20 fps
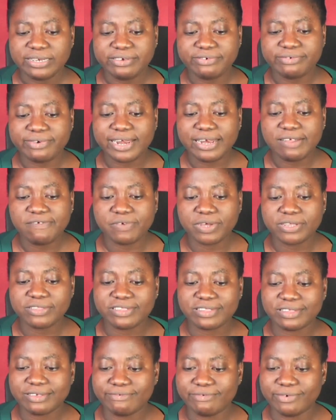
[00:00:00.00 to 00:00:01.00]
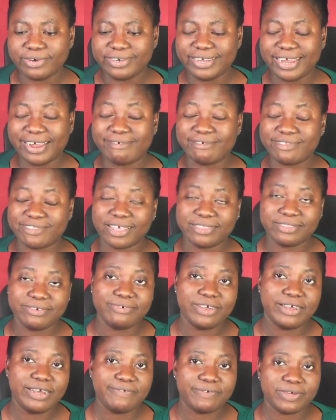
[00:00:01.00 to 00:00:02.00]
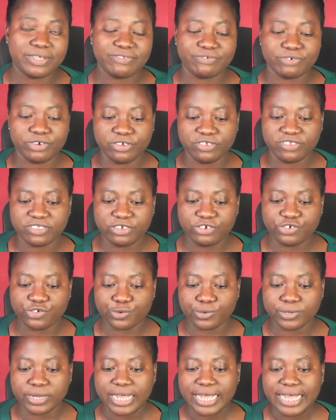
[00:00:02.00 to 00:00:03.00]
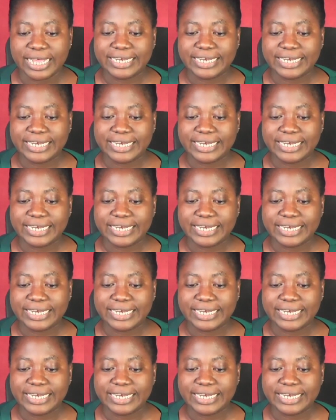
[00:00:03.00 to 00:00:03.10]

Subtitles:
There are certain relevant legislation